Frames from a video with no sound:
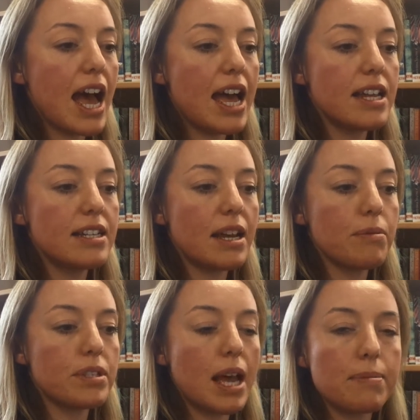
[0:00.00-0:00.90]
And that
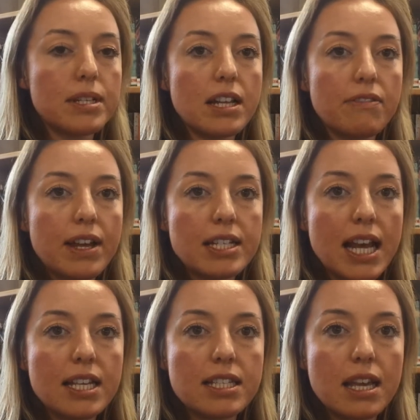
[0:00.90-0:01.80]
was absolutely
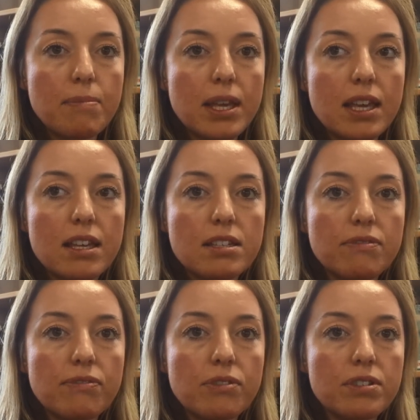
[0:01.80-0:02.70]
fantastic, because
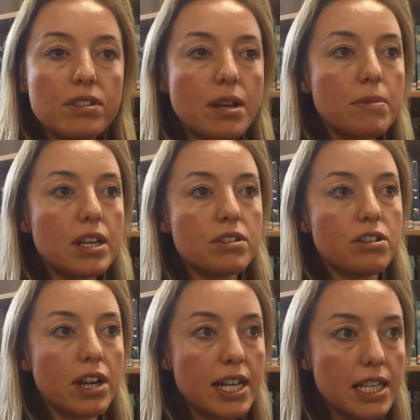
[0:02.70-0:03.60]
for somebody who's
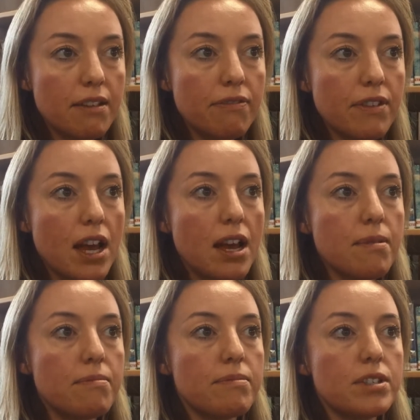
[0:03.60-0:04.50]
creative,
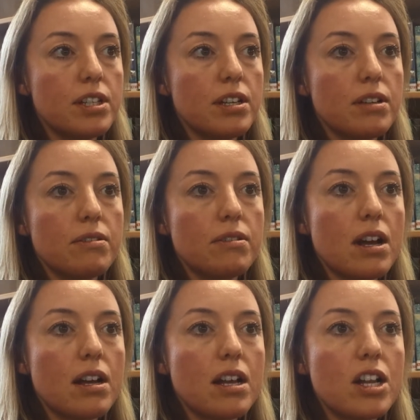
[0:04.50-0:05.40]
to
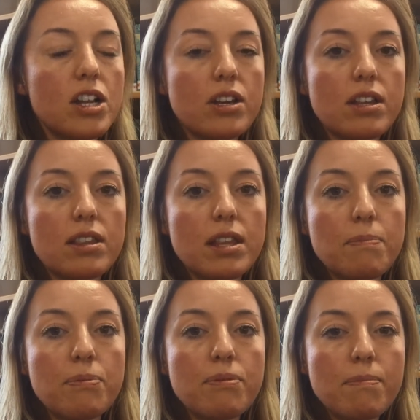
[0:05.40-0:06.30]
look at the
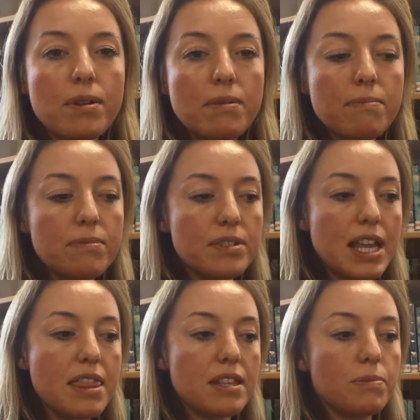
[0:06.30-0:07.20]
problems
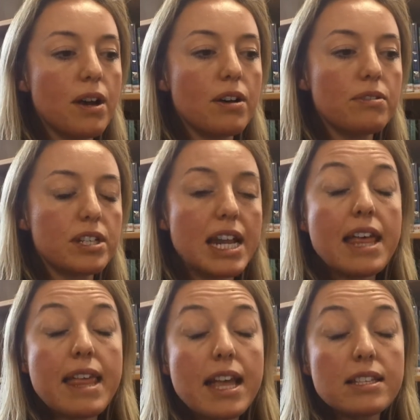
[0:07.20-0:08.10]
in this world, and
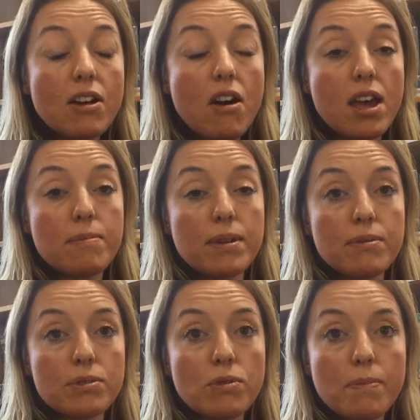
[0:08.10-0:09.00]
at that time, it
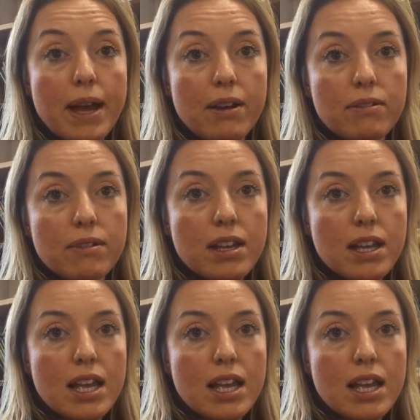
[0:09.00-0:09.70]
was all about